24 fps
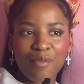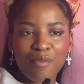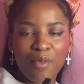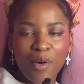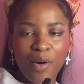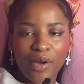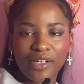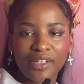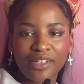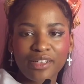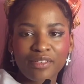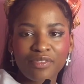
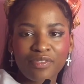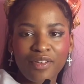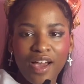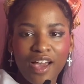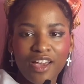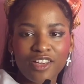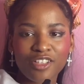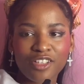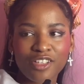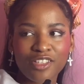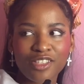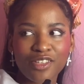modern
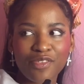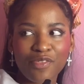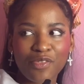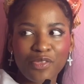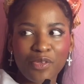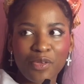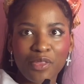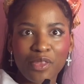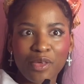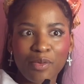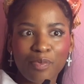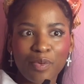fashions, even though
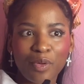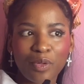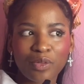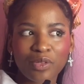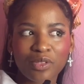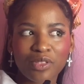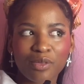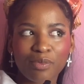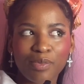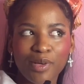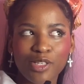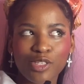they're
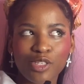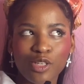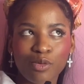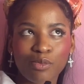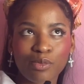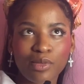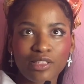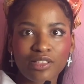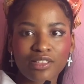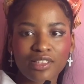bolstered by so much